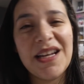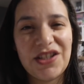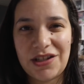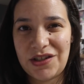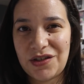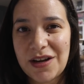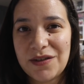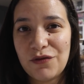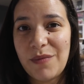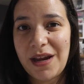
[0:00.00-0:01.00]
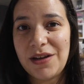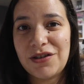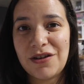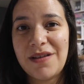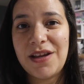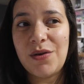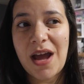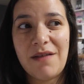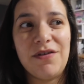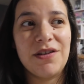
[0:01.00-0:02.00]
it's just stressful making sure that you
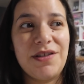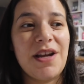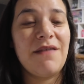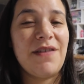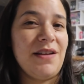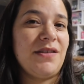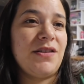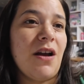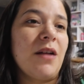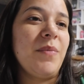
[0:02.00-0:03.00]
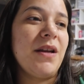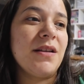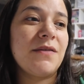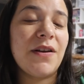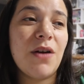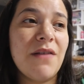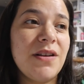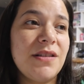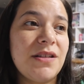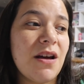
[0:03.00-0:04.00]
have your stuff in stock because if I don't have
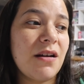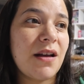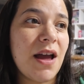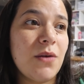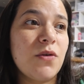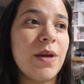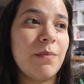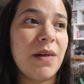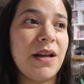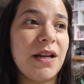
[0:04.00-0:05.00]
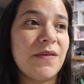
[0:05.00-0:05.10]
it in stock, I won't make money.